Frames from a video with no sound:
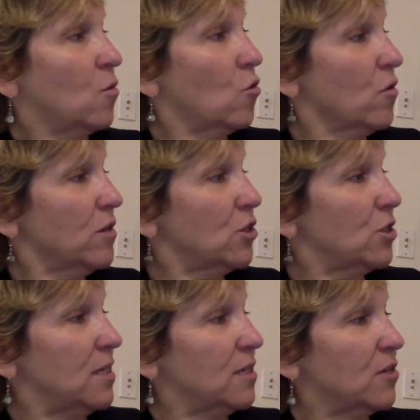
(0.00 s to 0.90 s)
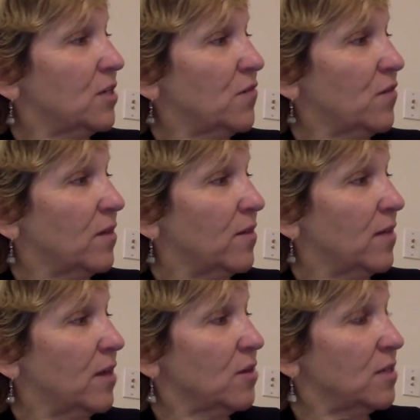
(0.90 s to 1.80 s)
Orange seeds are different.
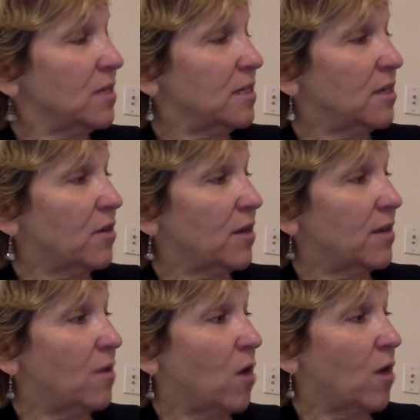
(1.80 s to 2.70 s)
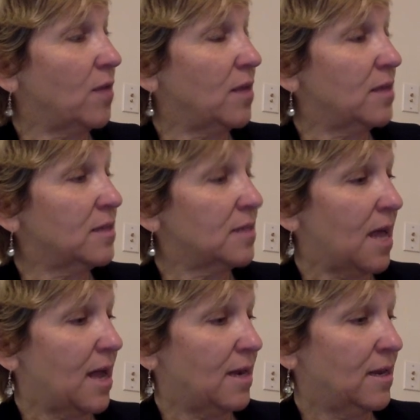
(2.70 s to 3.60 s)
Their seeds are on the
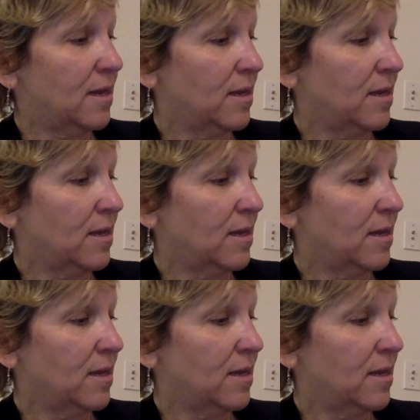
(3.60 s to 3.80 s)
inside,